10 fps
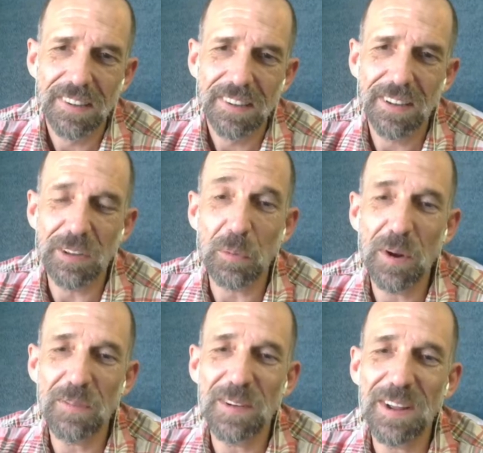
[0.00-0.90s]
there's this
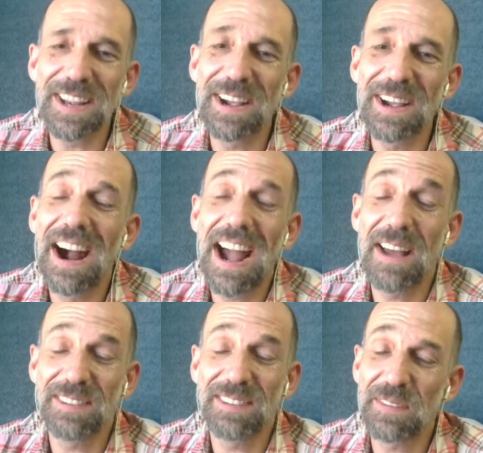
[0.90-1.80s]
one video.
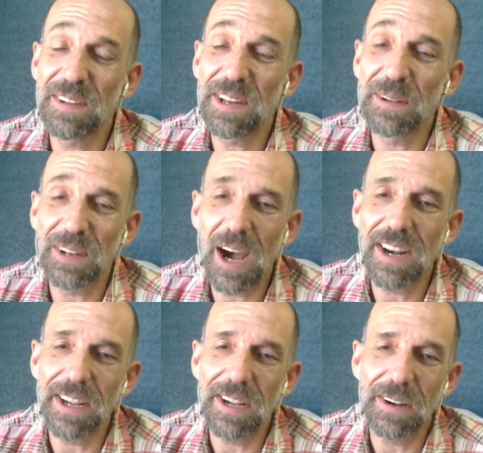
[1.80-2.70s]
It's not a video, it's an
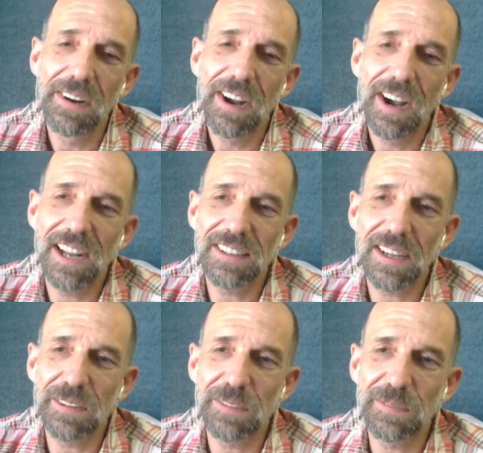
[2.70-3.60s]
audio. I
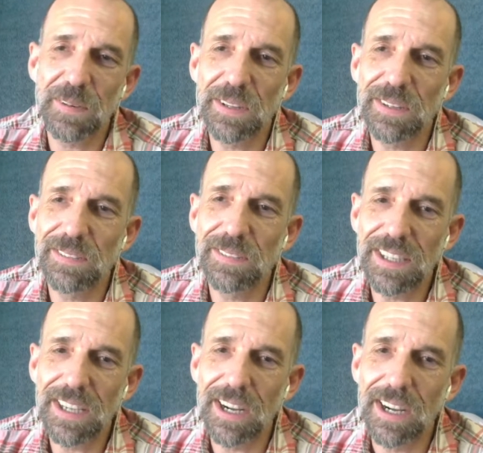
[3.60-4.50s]
titled it Father of the
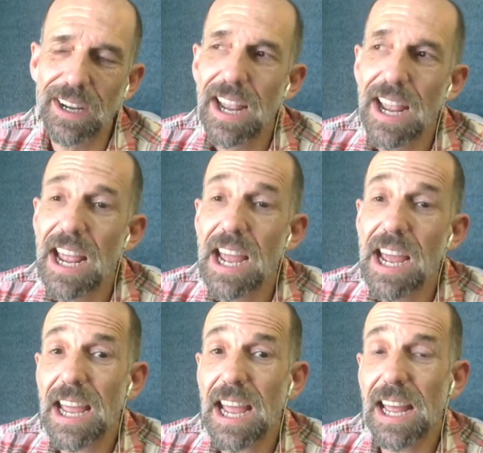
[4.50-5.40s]
Year.
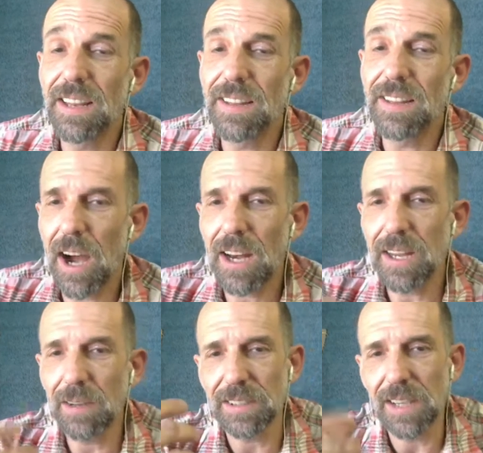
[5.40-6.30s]
And then the
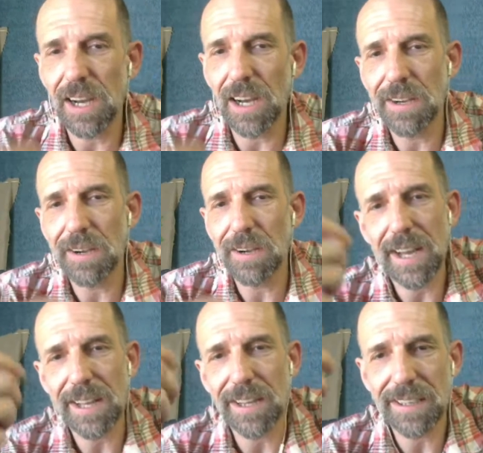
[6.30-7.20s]
audio is the audio of
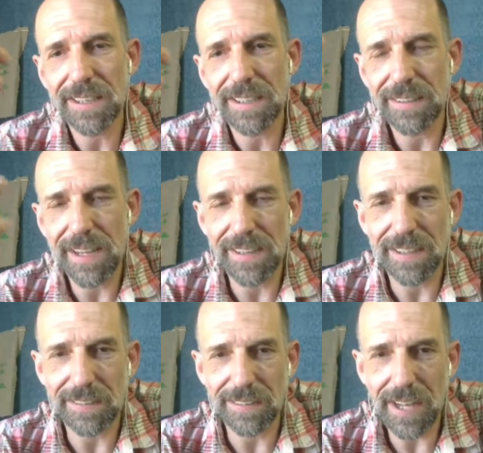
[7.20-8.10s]
Delilah getting
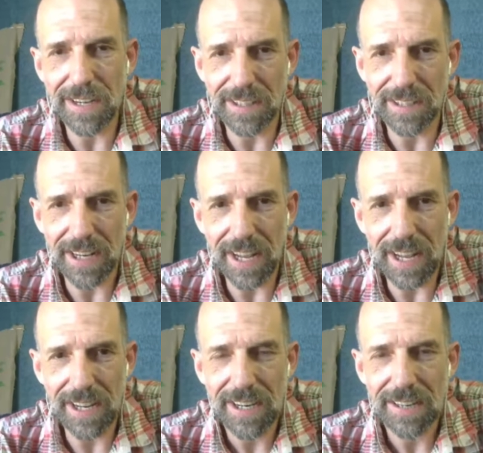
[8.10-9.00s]
this lighter that I
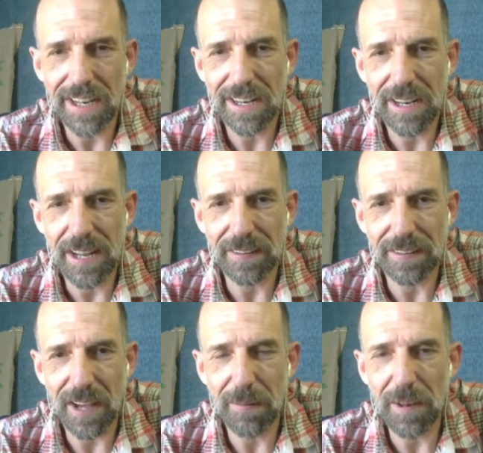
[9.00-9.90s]
had that at the
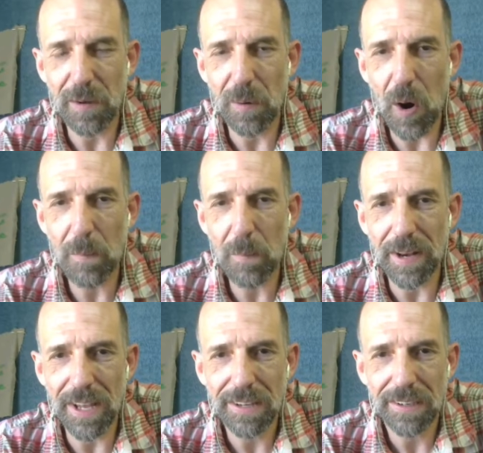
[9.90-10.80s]
time that you open
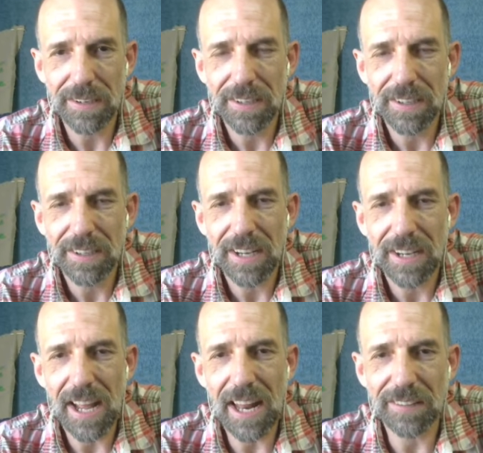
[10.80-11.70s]
it,
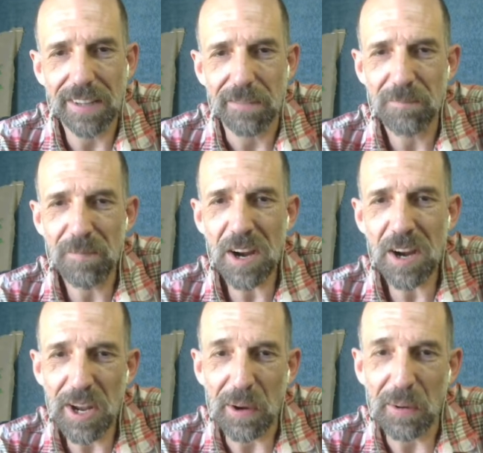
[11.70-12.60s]
and it said, fuck
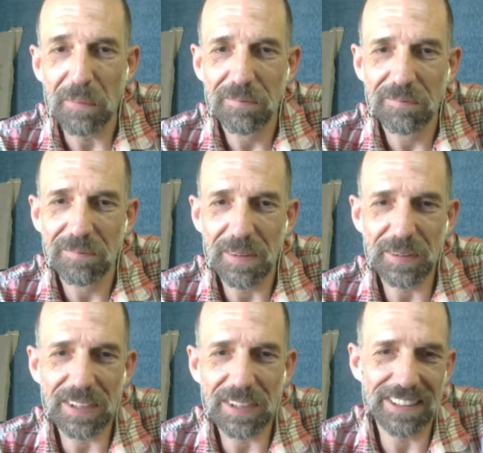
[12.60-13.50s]
you. It was
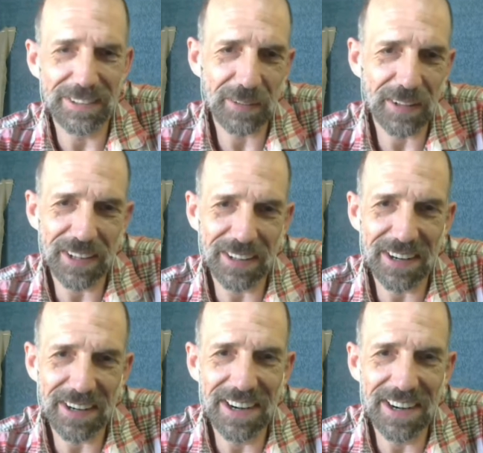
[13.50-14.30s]
like a joke lighter I got at a